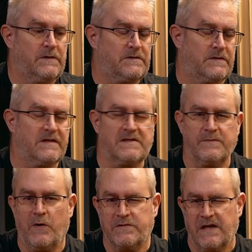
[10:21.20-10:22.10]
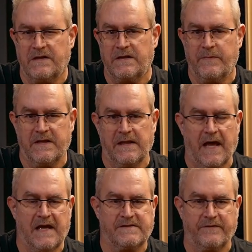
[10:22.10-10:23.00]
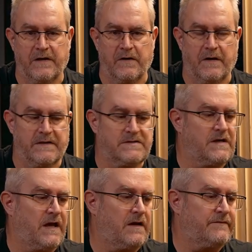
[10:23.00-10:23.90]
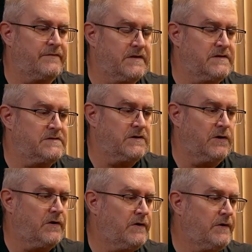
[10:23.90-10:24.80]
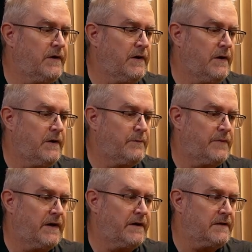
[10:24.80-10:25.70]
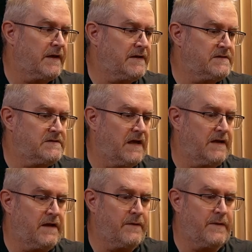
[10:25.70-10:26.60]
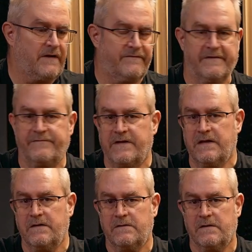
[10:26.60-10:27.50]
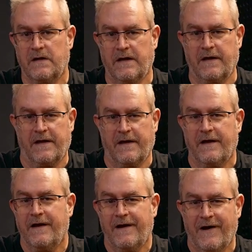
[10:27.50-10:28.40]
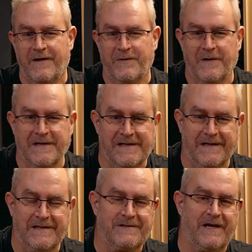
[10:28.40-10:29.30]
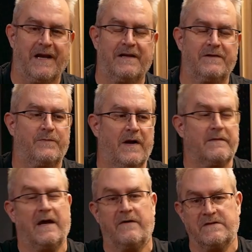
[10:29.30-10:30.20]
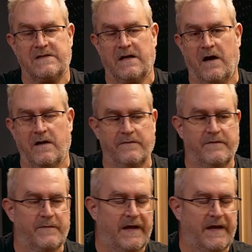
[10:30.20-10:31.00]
So this will most likely be the last video on this channel for this year. But like I said, I made 50 other ones on this channel. You probably haven't seen all of them.